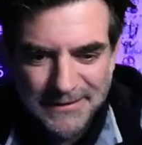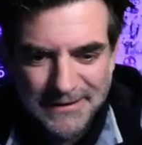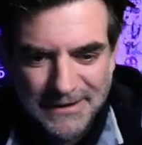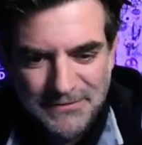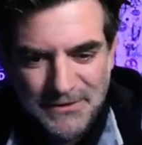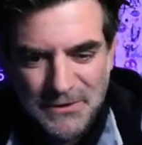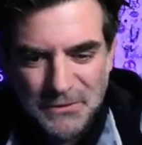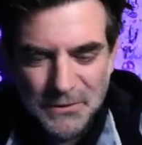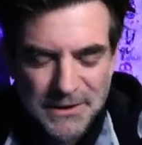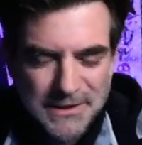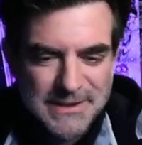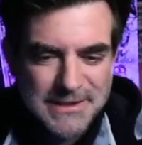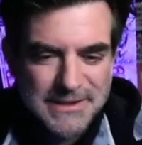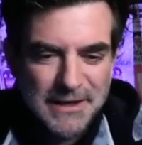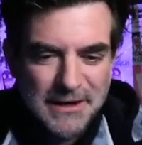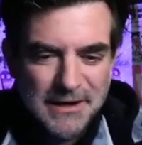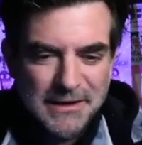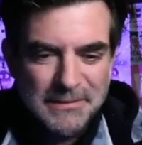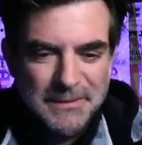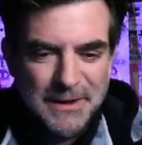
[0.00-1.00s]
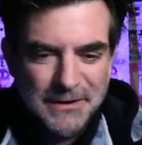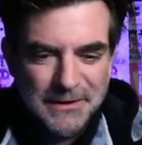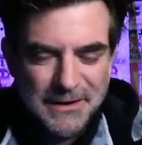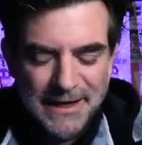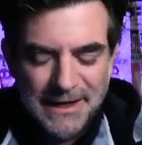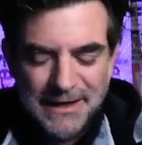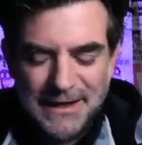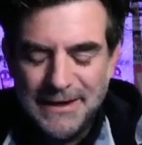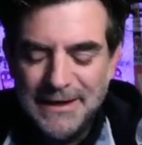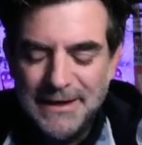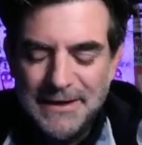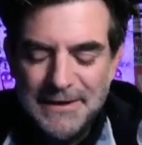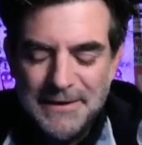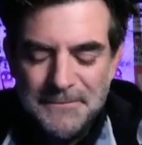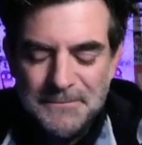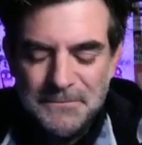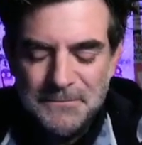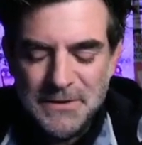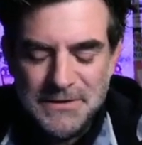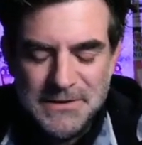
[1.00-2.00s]
If you wanted to talk about like
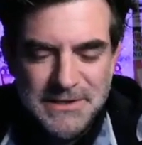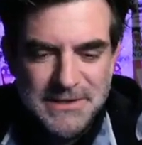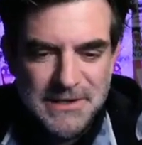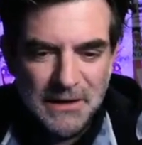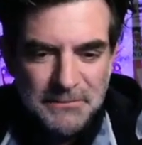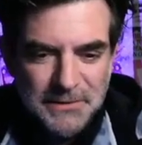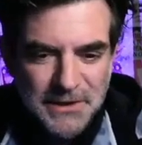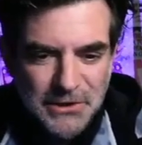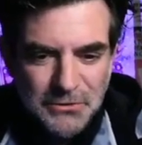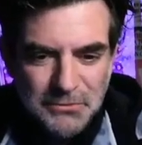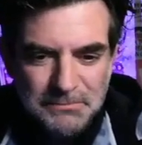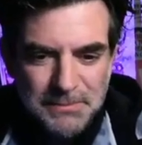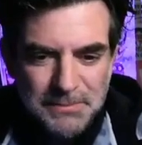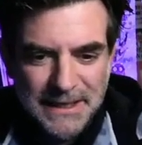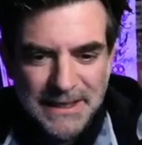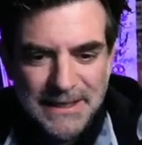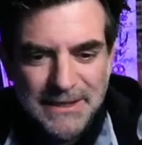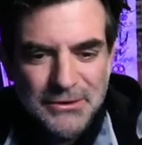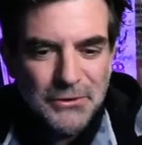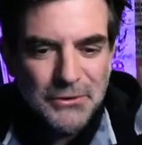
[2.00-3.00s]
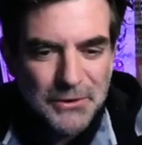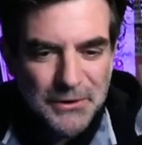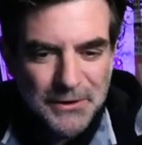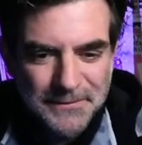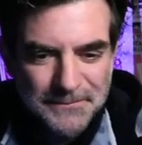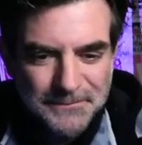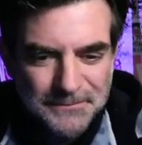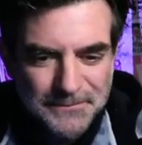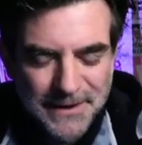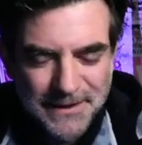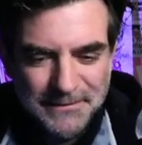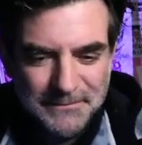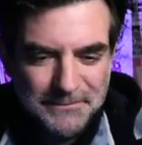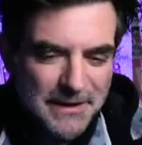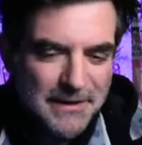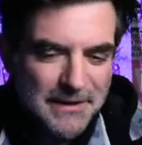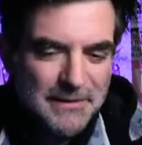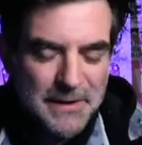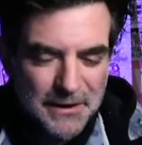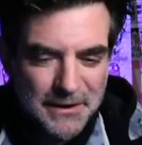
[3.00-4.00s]
WB Core in
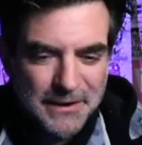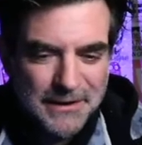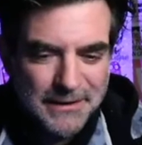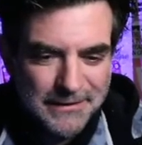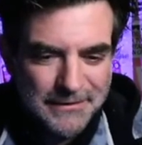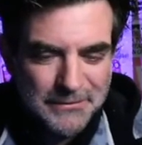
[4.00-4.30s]
America,